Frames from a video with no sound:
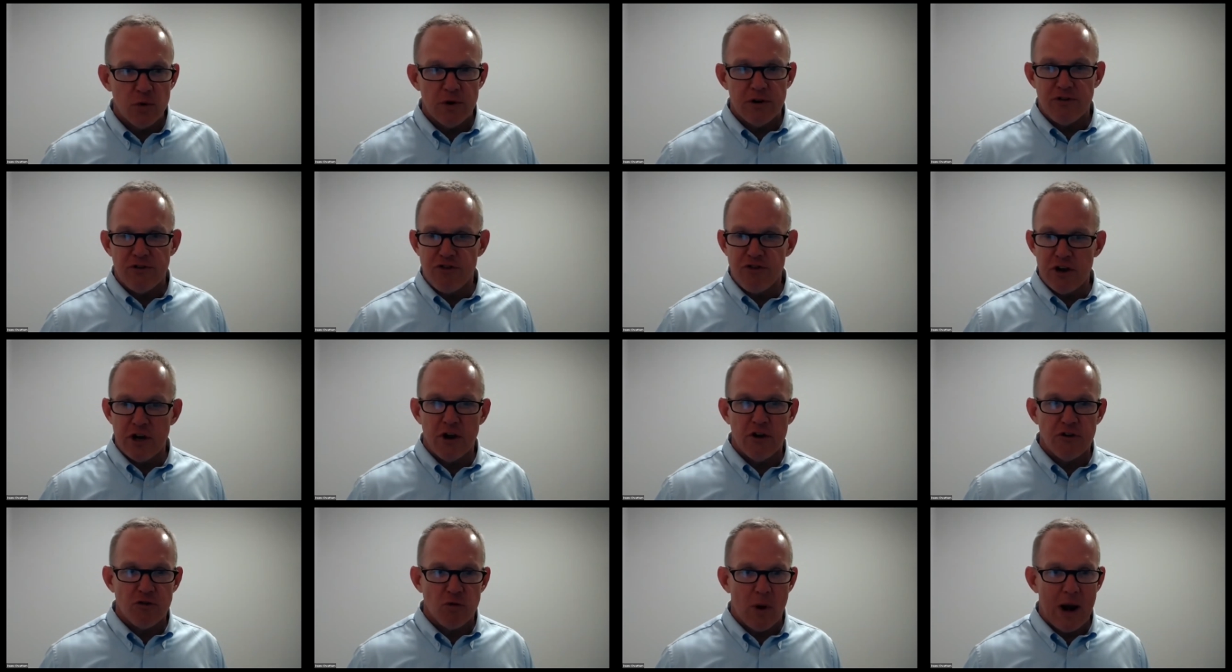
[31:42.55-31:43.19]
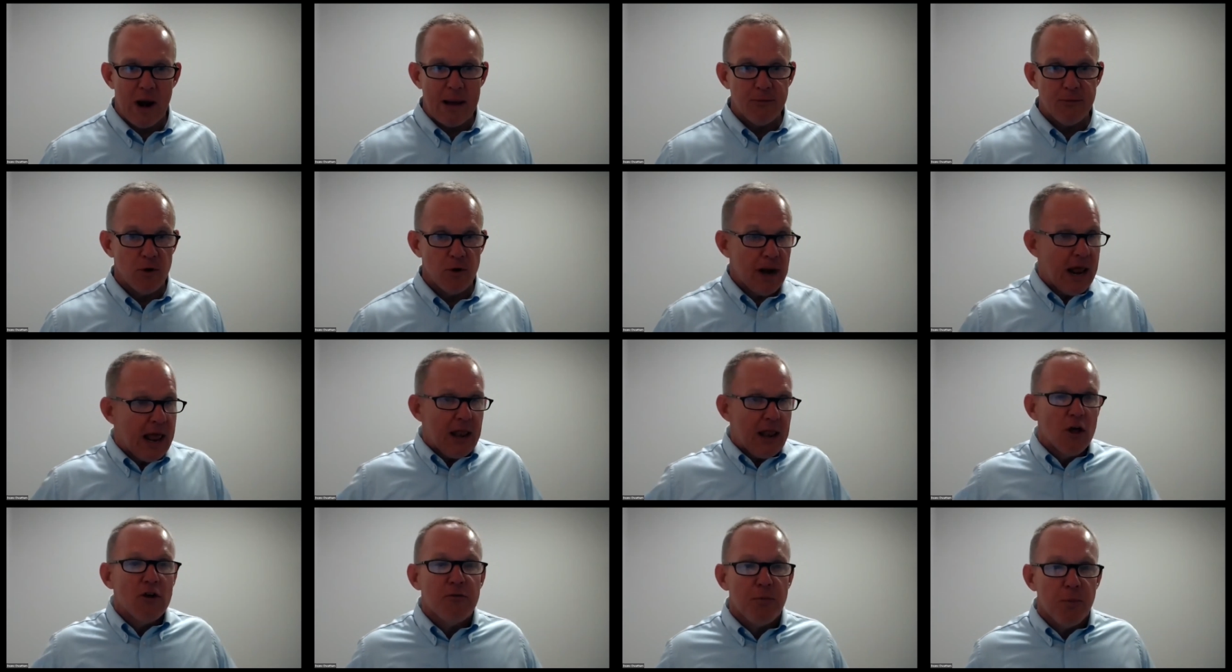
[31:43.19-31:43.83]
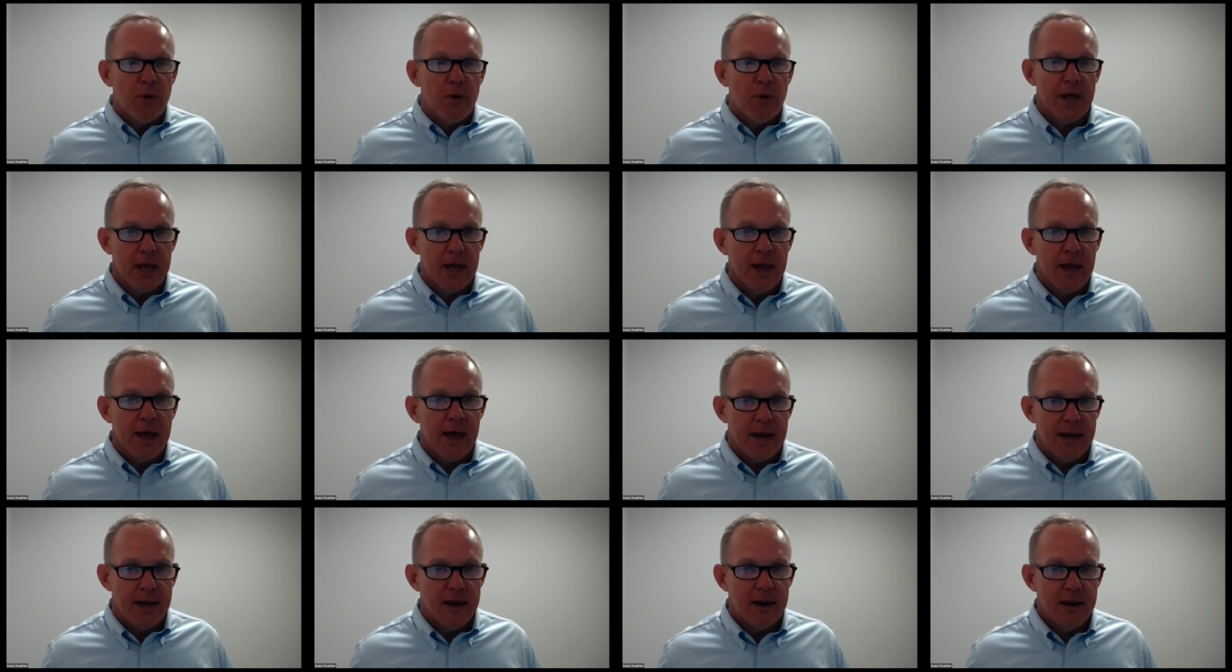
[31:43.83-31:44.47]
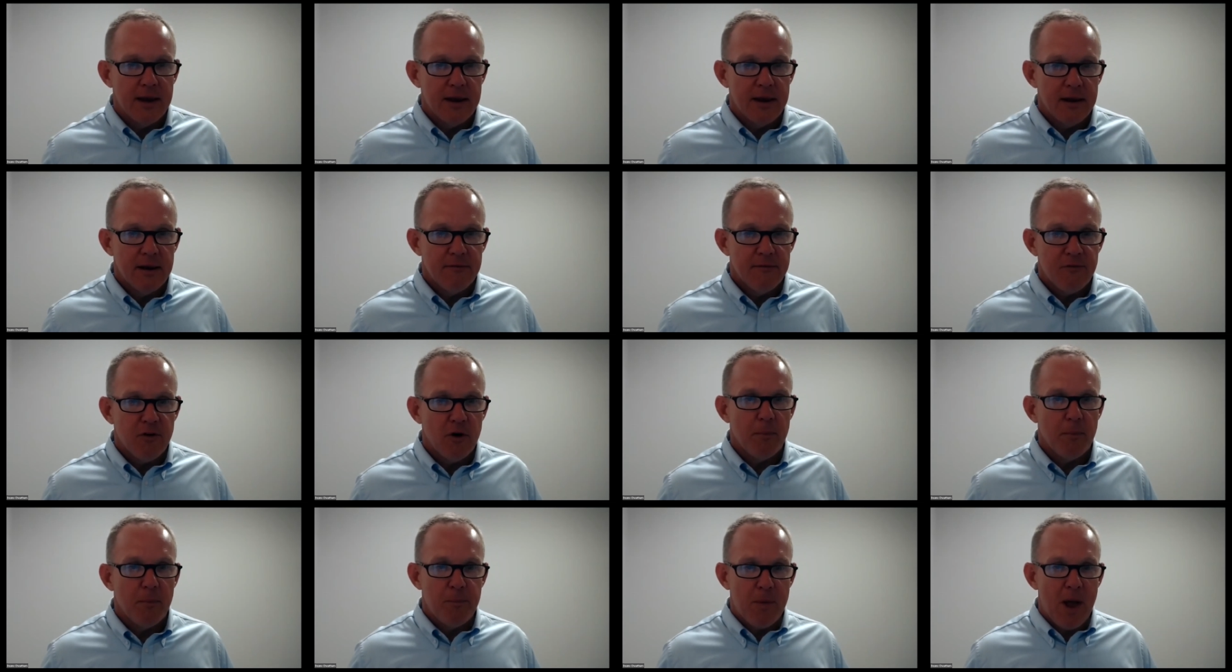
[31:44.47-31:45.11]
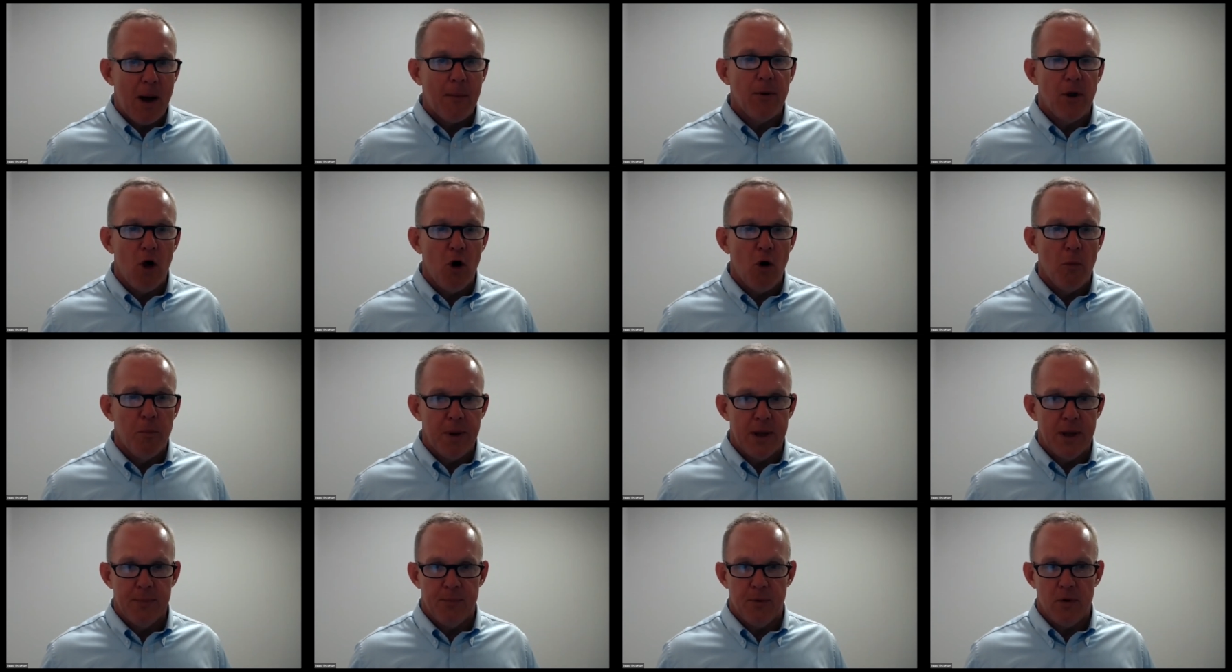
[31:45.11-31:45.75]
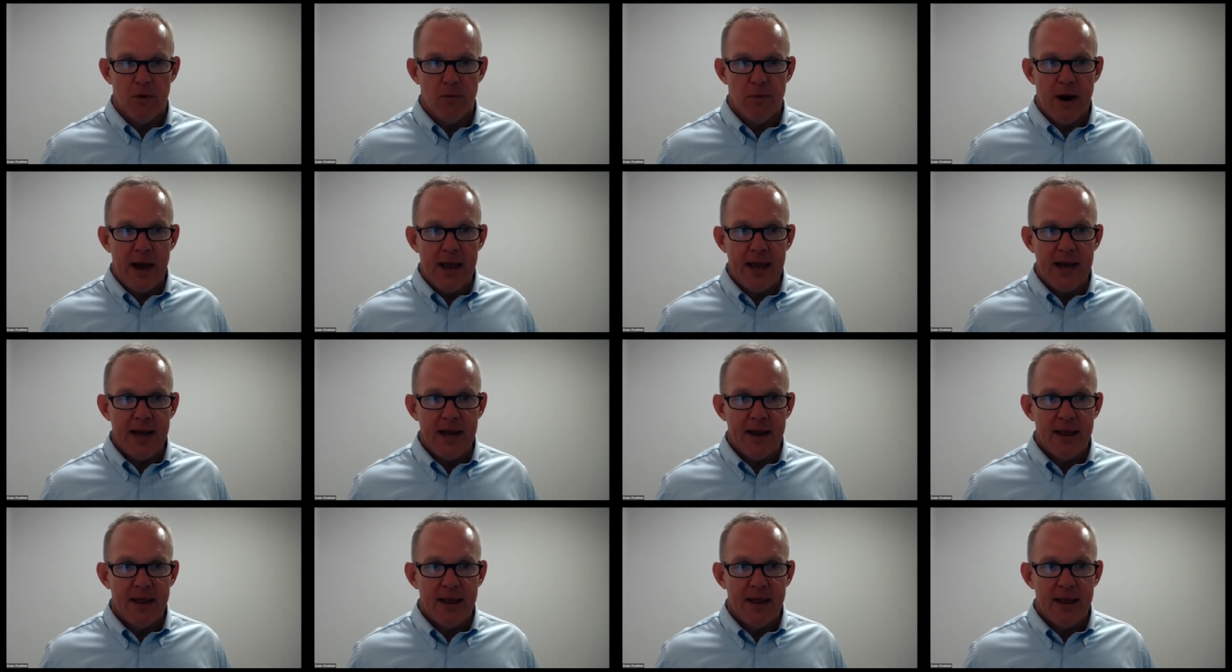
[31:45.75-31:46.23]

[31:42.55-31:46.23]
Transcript: She knows what I'm doing. And it looks pretty good for a couple of old people, right?